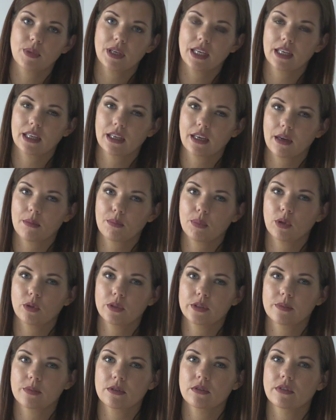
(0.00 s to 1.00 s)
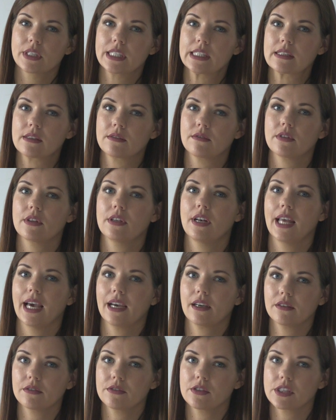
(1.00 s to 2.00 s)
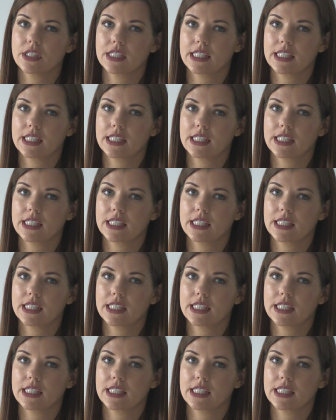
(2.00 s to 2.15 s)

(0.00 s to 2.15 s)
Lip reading: being a plausible reason for the lack of her